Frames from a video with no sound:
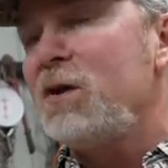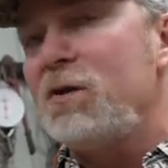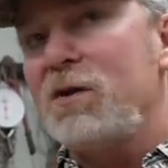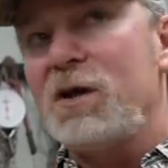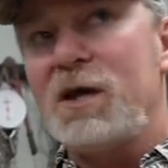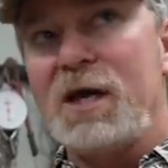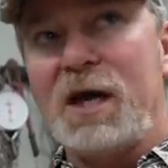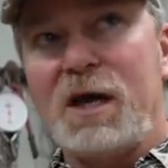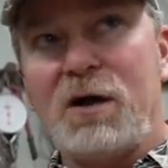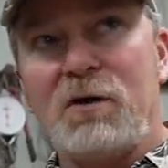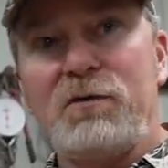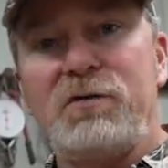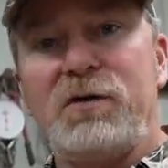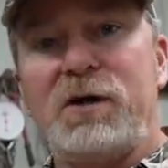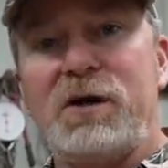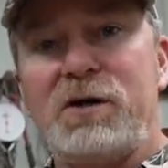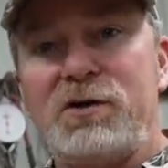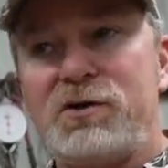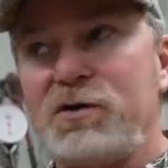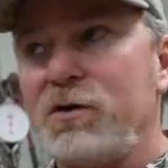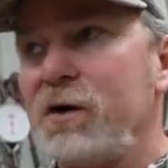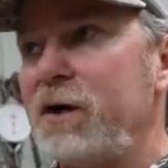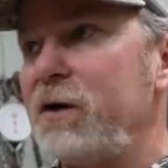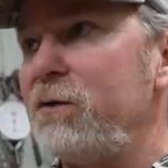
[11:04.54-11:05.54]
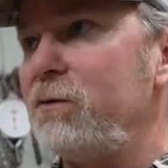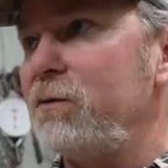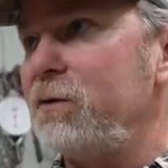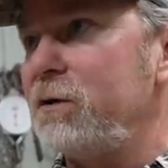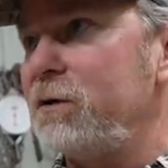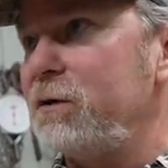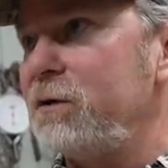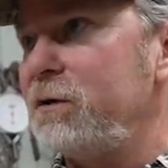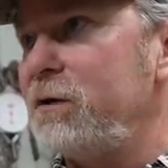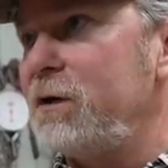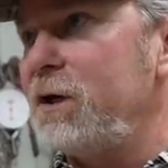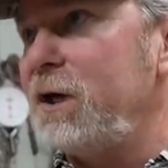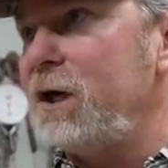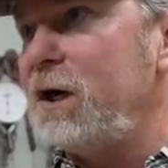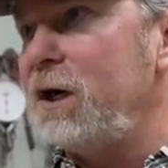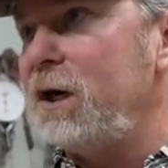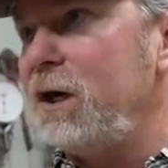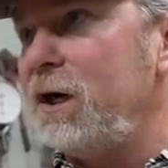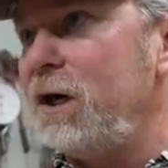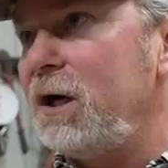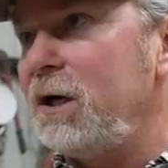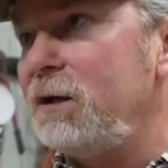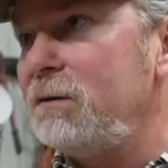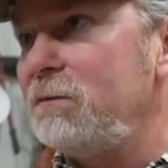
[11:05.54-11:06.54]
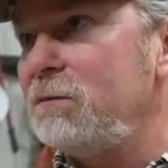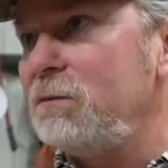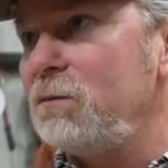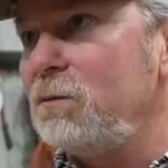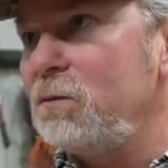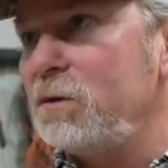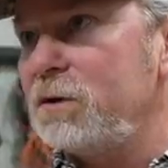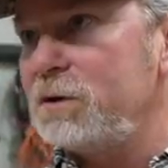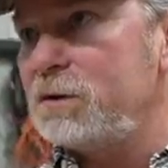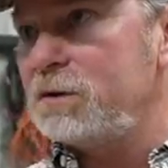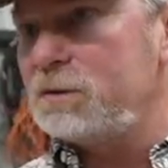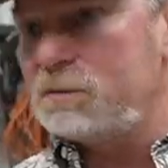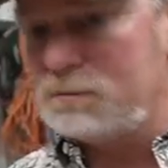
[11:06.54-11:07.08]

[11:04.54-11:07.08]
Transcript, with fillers: the health industry with uh, with